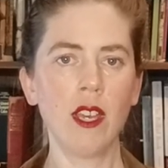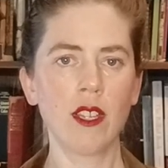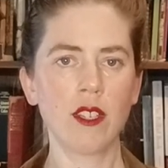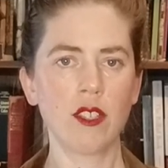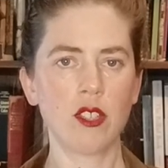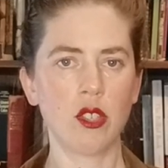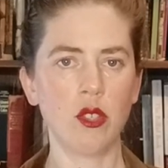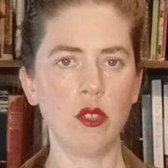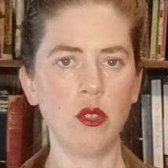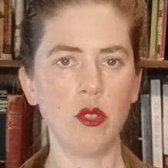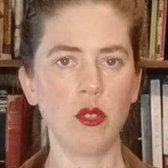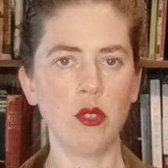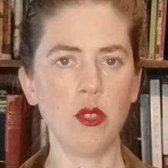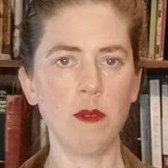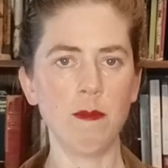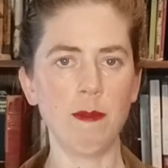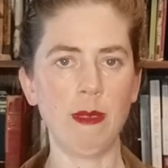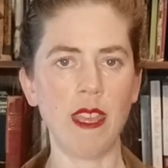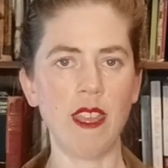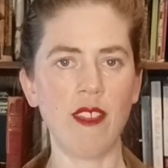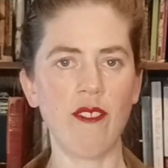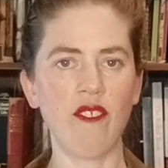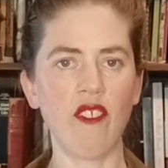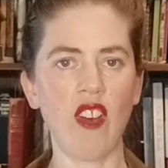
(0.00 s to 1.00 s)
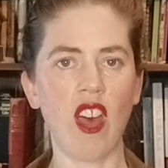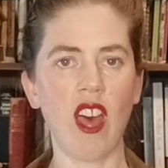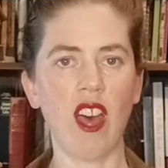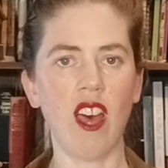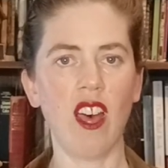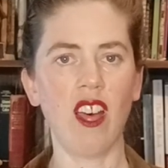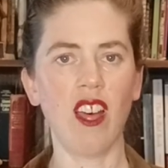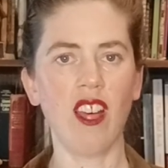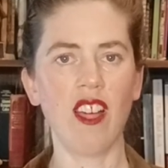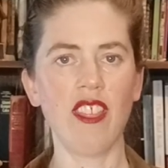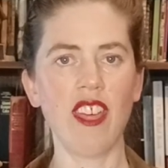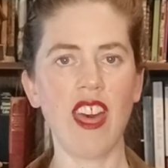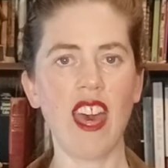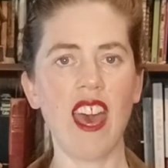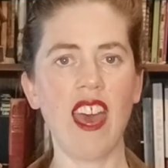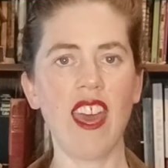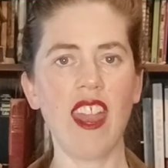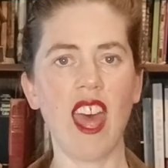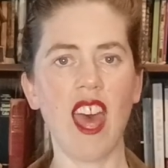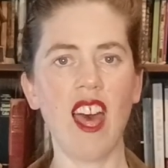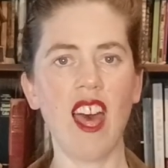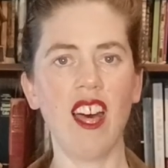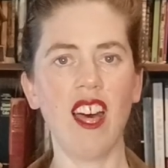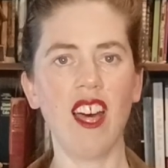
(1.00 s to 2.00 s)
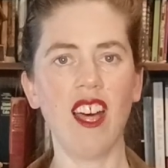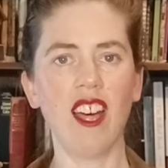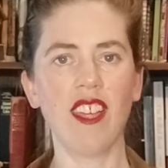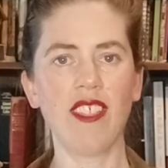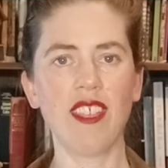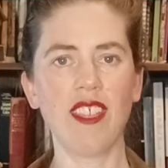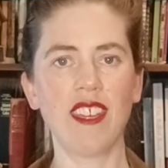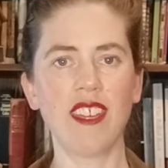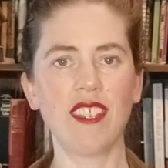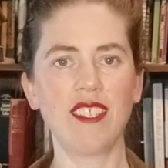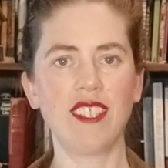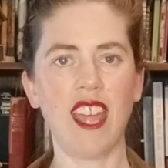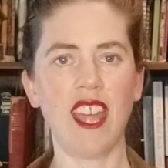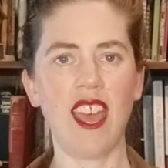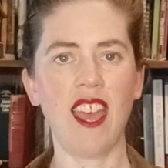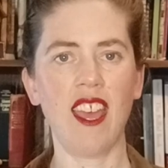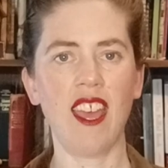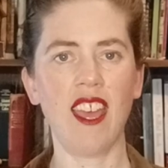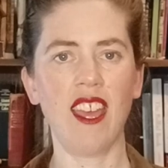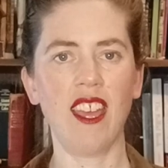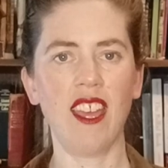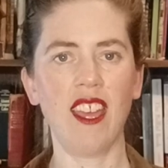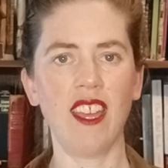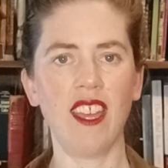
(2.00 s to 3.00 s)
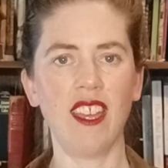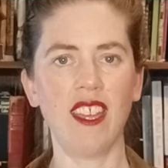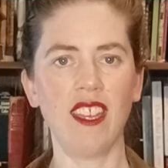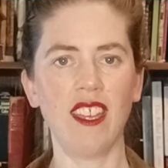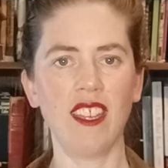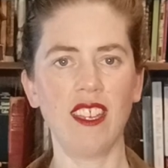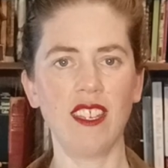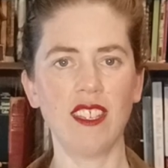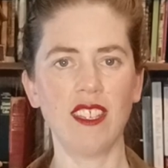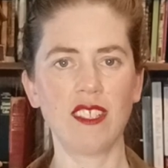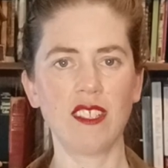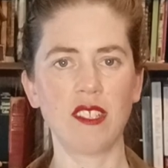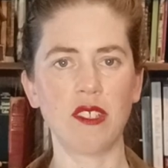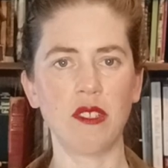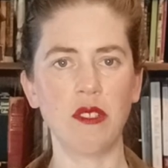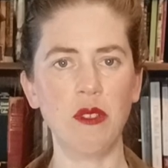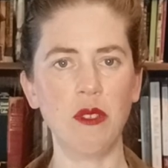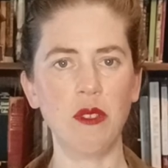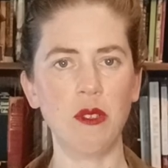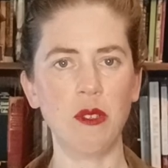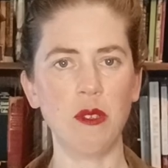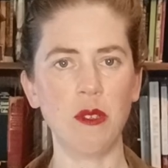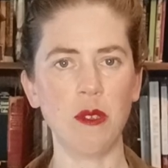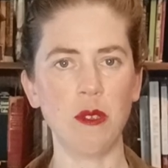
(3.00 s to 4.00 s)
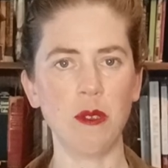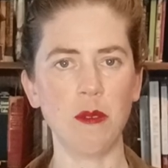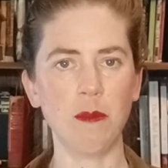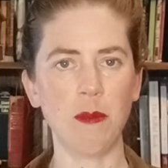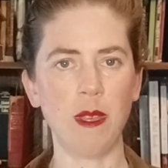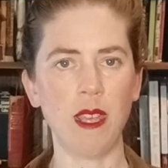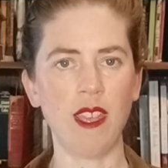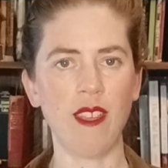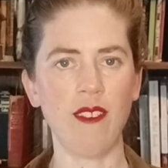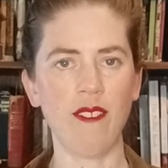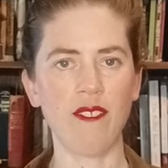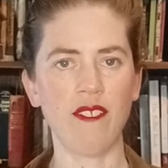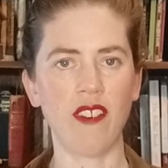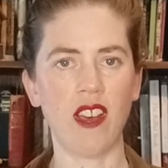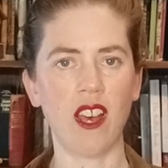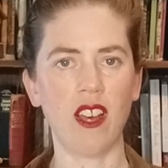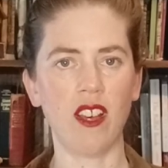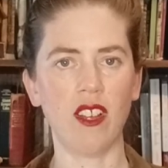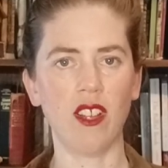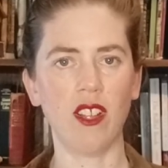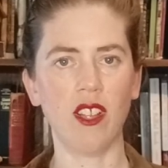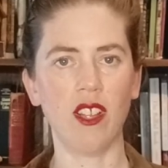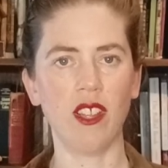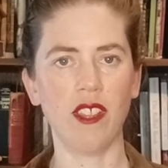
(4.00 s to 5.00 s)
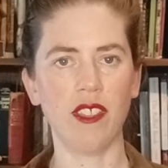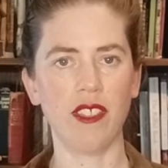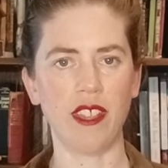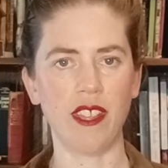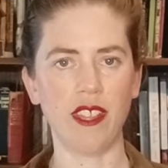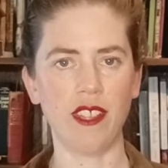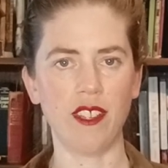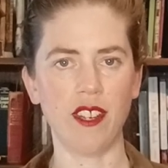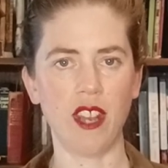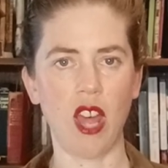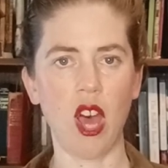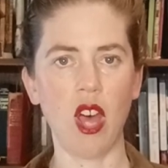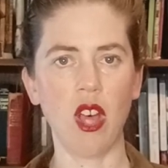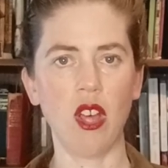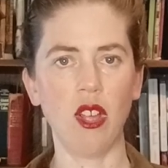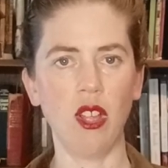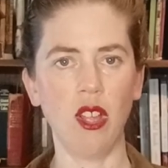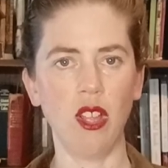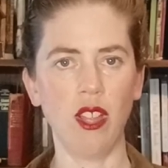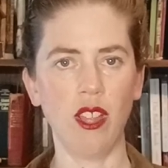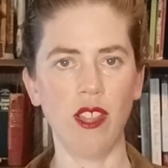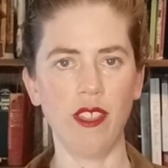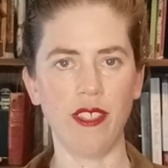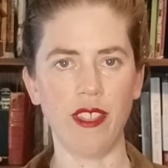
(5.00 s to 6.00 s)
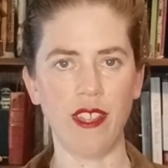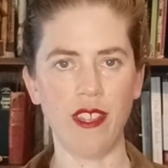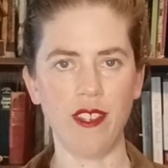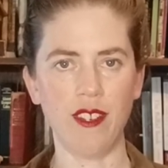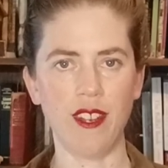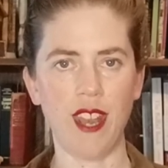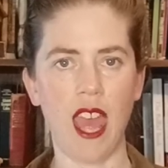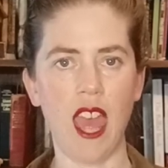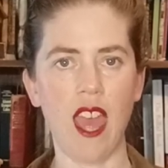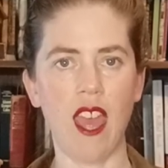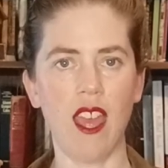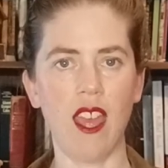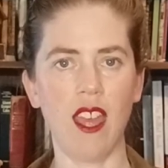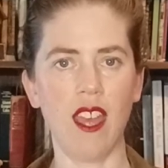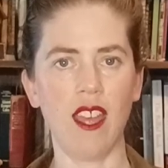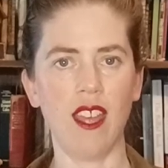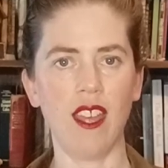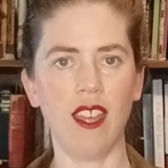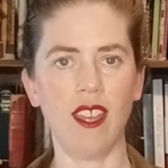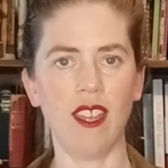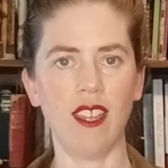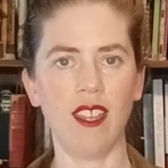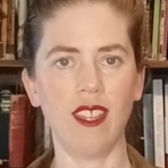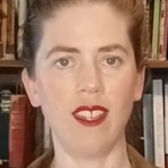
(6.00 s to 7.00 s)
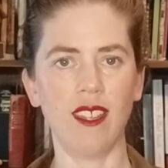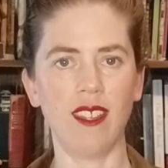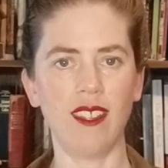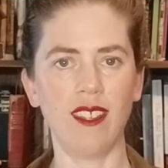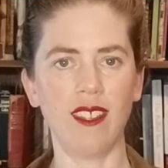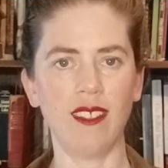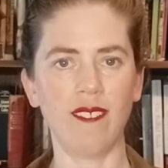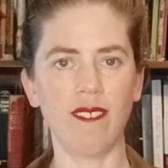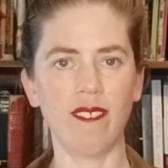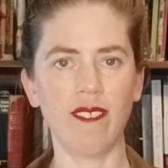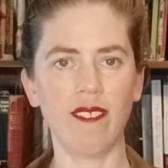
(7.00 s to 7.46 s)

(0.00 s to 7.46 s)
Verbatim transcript: To me fall the other day, to me fall the other day.